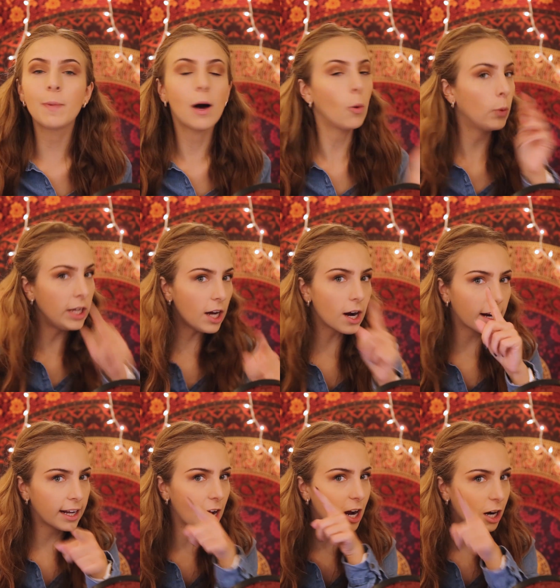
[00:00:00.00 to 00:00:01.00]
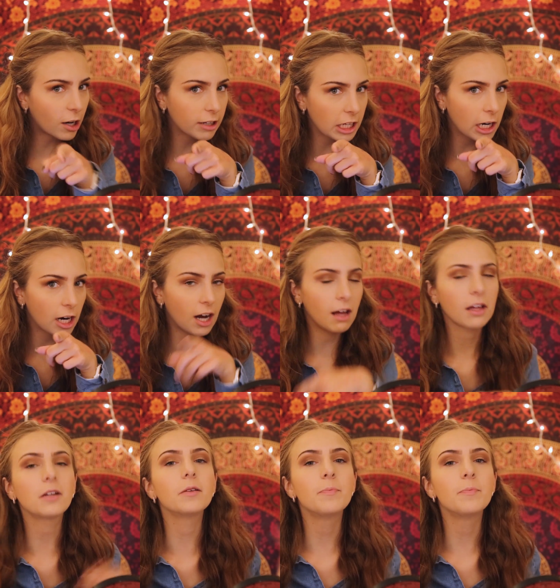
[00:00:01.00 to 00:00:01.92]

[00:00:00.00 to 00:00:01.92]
but we are in a hurry, girl.